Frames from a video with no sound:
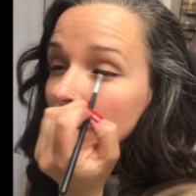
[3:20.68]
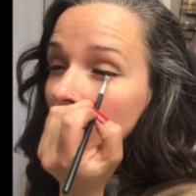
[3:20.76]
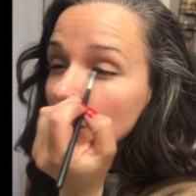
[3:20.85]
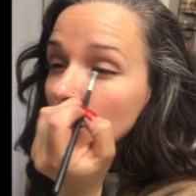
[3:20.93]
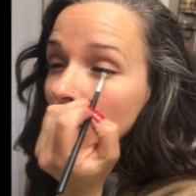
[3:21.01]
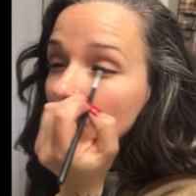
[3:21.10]

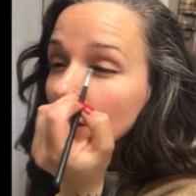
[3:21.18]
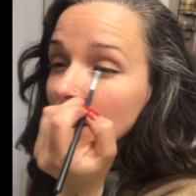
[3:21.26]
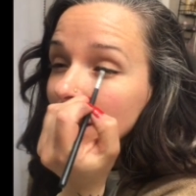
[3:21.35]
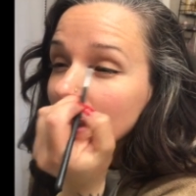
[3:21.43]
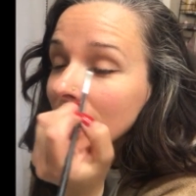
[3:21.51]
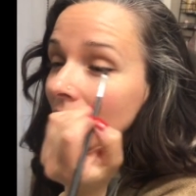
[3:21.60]
Ooh,
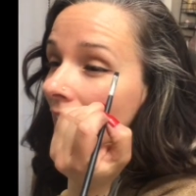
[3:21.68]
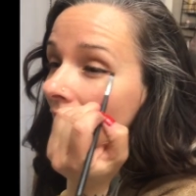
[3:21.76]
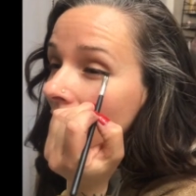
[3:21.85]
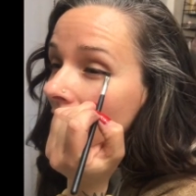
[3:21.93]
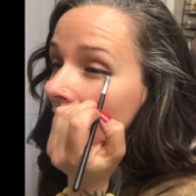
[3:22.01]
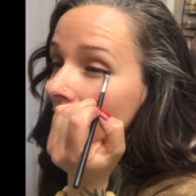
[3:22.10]
look at
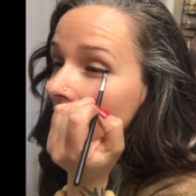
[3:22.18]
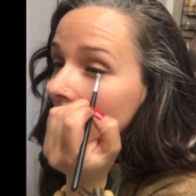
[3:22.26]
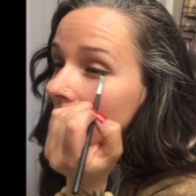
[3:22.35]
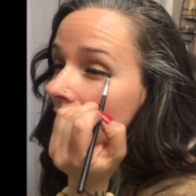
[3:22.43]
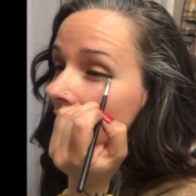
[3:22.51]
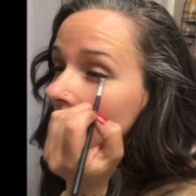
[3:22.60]

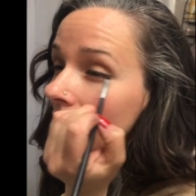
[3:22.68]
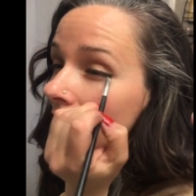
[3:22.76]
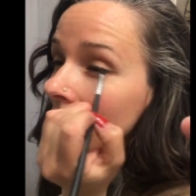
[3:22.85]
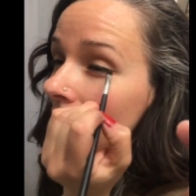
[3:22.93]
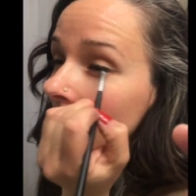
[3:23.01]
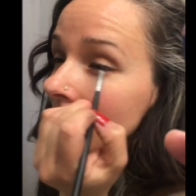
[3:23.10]
that!
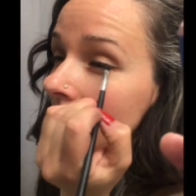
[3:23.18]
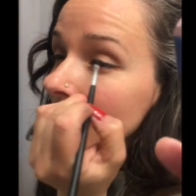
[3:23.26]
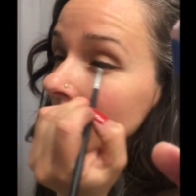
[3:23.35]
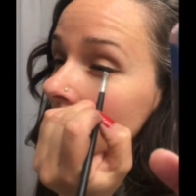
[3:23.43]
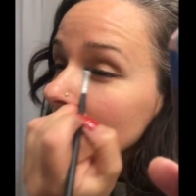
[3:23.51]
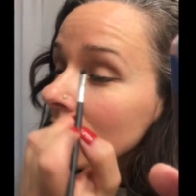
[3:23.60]
That's
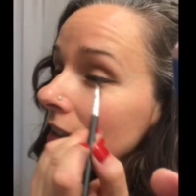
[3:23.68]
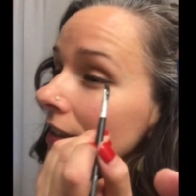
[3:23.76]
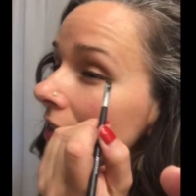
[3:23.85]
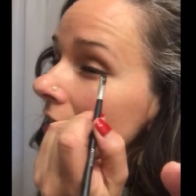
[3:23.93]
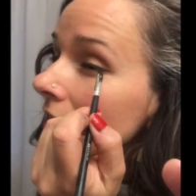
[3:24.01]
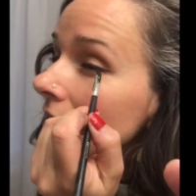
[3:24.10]

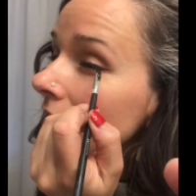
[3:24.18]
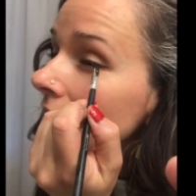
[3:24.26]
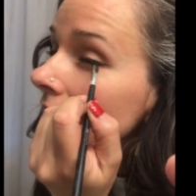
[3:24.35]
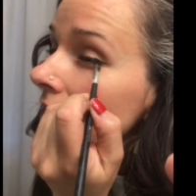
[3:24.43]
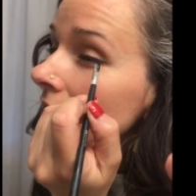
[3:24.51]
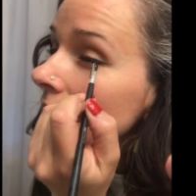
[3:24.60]
good.
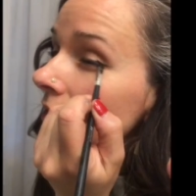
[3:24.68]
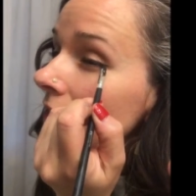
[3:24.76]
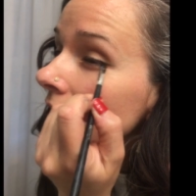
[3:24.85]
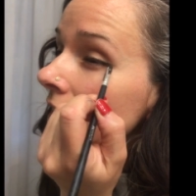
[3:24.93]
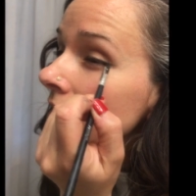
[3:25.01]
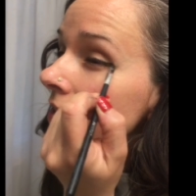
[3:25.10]
We're
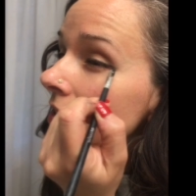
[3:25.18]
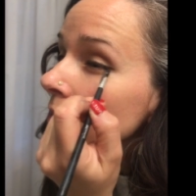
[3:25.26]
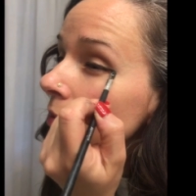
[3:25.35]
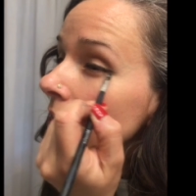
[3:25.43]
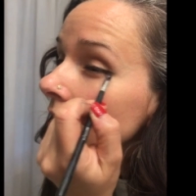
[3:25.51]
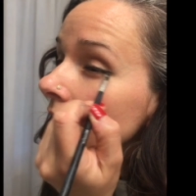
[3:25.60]
getting
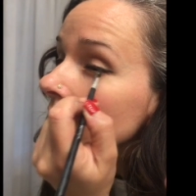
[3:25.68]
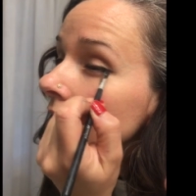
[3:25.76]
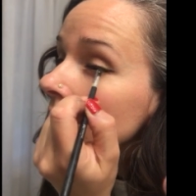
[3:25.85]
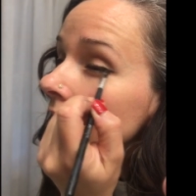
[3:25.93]
somewhere.